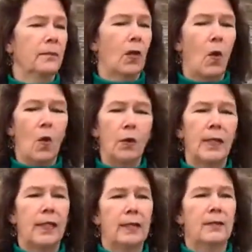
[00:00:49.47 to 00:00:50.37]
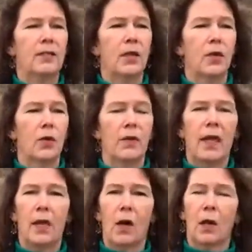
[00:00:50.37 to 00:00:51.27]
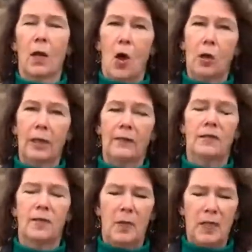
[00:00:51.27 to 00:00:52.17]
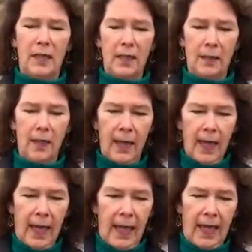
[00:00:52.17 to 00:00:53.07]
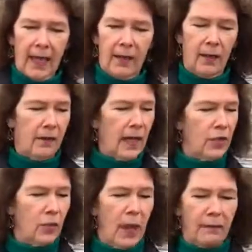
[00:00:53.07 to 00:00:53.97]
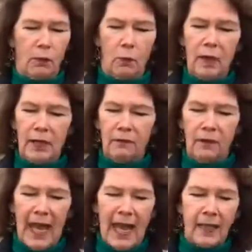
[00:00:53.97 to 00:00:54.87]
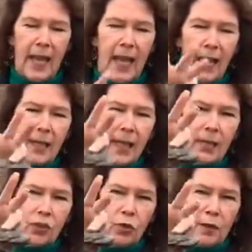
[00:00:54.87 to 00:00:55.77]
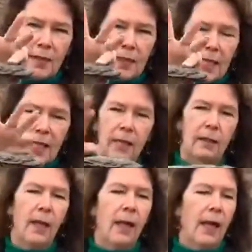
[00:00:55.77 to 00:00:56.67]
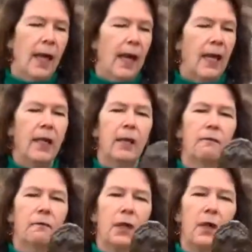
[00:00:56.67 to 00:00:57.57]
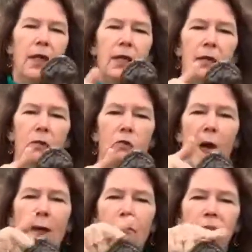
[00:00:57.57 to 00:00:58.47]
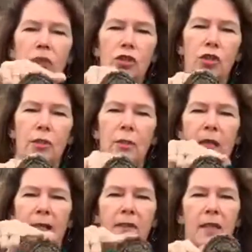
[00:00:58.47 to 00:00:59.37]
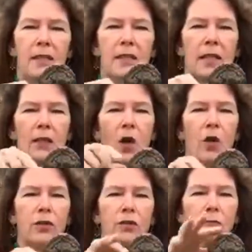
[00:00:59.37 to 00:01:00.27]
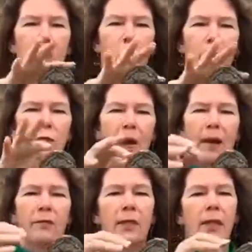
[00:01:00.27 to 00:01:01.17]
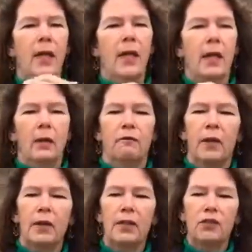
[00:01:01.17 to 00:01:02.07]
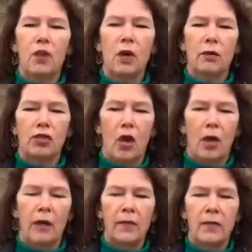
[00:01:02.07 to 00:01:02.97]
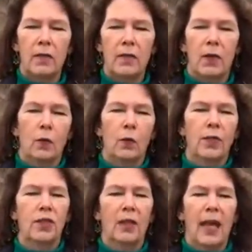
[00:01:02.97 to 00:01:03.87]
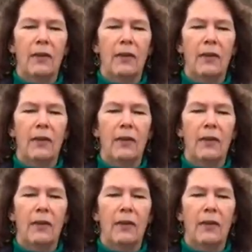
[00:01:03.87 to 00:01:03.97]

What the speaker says: old, and so they are a long-lived species. And they do have a really flat head, as you can see, and very roundish like this, large and broad round. Very strong jaws, which allow